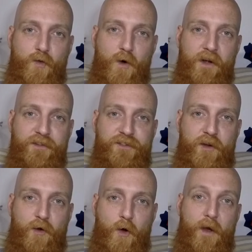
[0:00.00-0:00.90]
1,
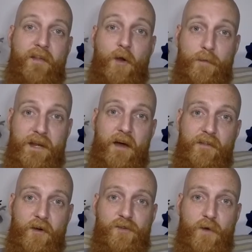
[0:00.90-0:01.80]
0. And then it'll be down
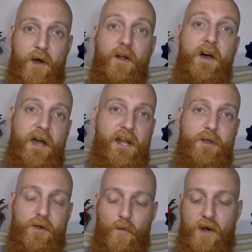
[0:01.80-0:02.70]
there as well. And
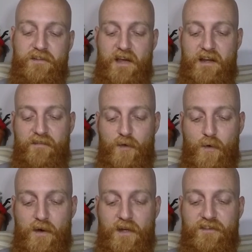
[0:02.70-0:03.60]
you can watch that if you
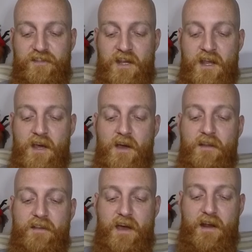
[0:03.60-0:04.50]
want and see
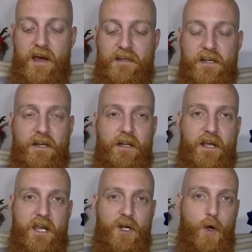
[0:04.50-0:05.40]
that I didn't
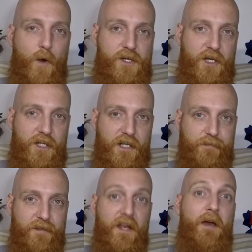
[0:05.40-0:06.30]
like it originally.
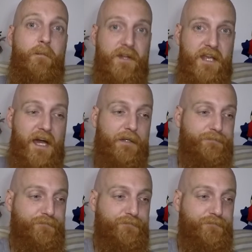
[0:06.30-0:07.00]
But yeah.